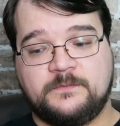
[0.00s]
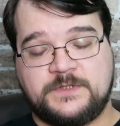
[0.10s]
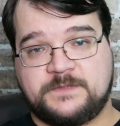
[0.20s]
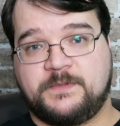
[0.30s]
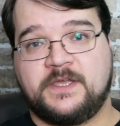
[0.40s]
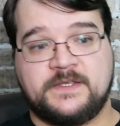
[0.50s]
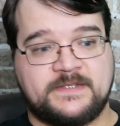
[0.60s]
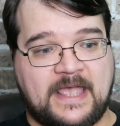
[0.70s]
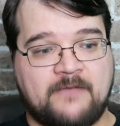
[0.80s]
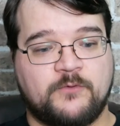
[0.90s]
just
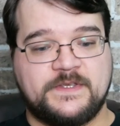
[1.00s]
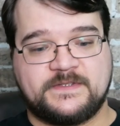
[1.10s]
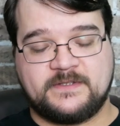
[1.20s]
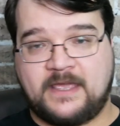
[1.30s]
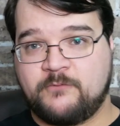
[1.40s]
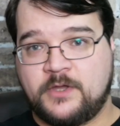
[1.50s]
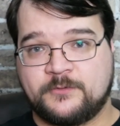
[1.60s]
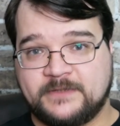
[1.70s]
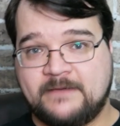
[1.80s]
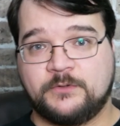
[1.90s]
because every
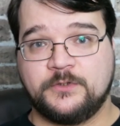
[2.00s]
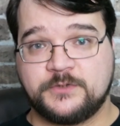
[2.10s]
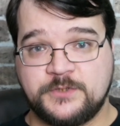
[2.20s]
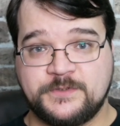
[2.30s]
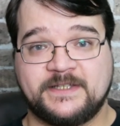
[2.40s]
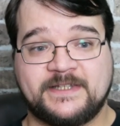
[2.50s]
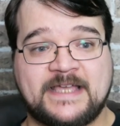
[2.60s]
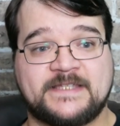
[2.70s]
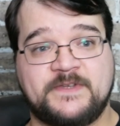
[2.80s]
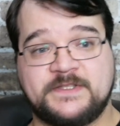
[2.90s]
other level you're choosing
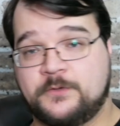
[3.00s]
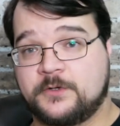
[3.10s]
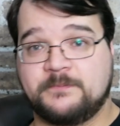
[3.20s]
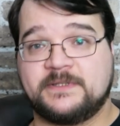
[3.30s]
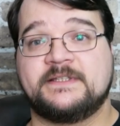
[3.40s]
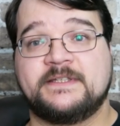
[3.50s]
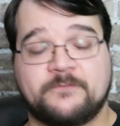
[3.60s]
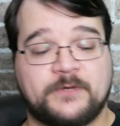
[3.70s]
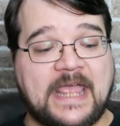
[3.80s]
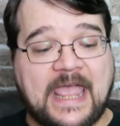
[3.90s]
class feats that are completely
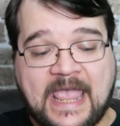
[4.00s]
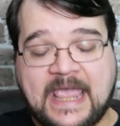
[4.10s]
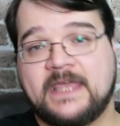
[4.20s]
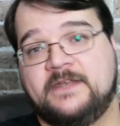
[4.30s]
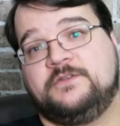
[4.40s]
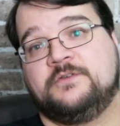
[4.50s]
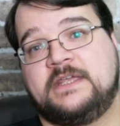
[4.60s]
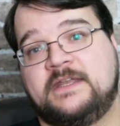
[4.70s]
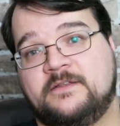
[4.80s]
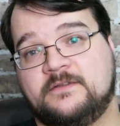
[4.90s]
different and you're
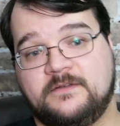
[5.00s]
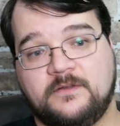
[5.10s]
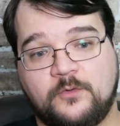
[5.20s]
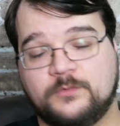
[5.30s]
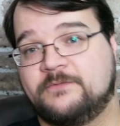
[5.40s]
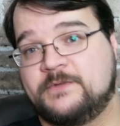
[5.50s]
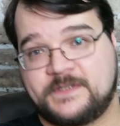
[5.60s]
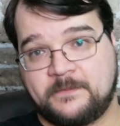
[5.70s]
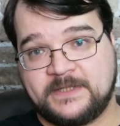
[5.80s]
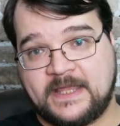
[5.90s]
getting whole different
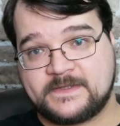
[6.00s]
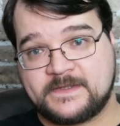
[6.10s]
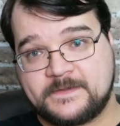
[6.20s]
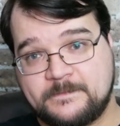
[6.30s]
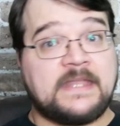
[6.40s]
subclasses.